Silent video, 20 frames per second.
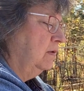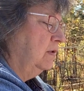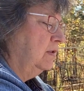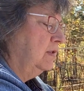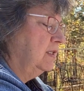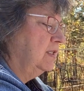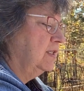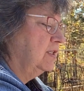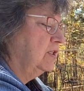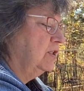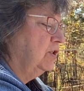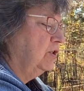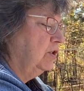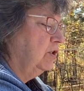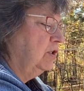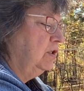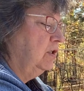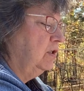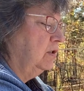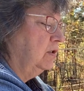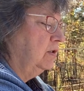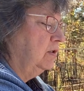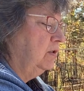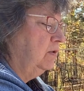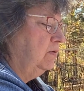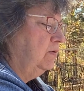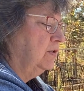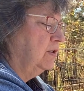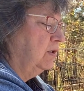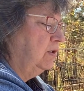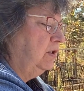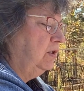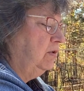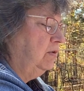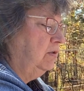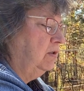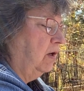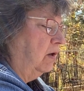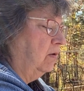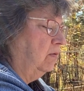This is good glue, so you
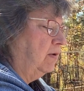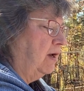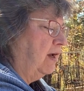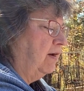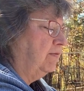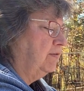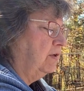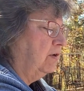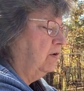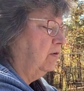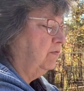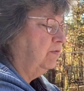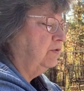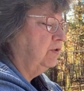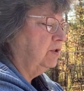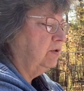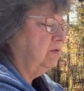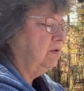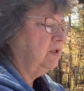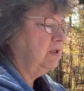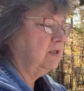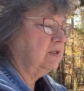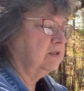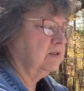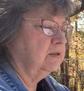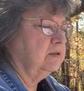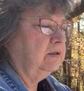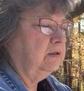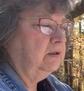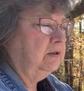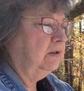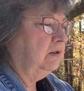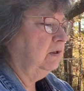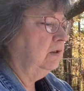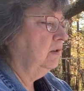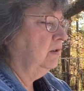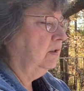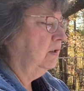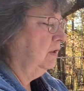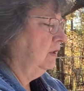don't have to overdo this.
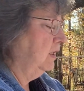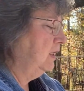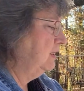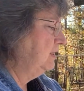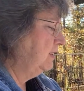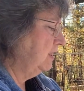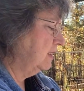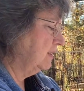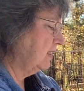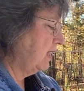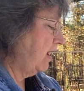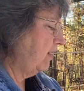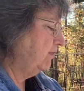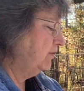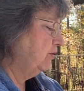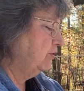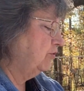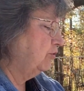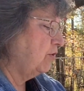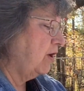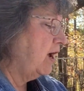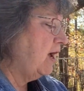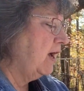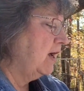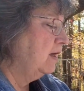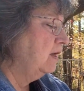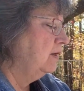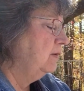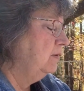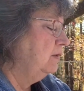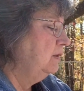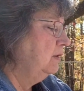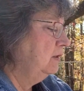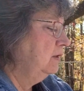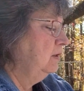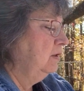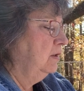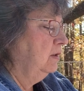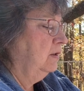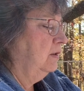It does have to dry.
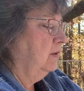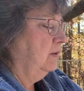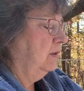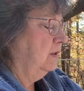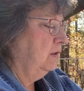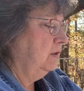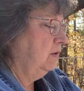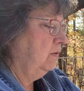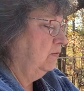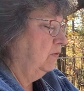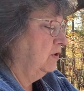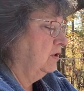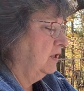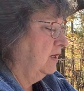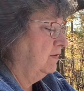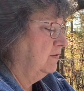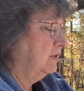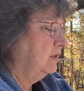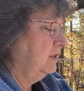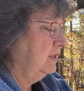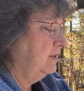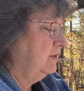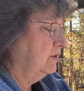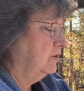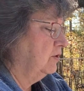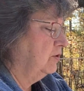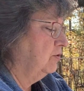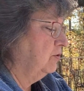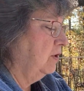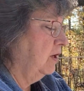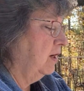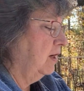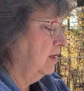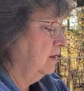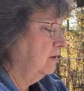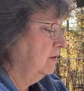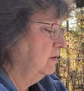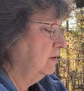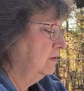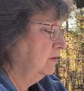We're gonna have to let this dry
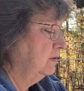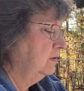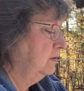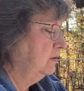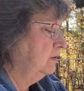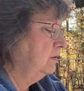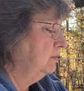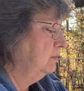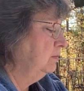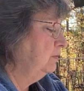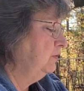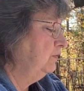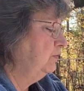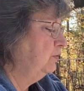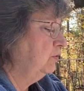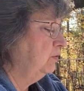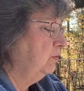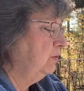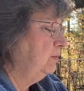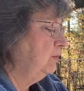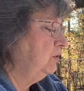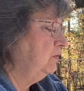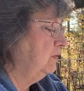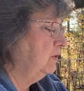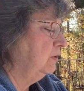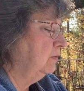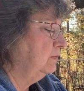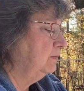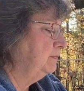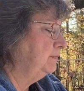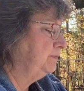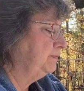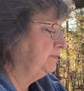before we move on.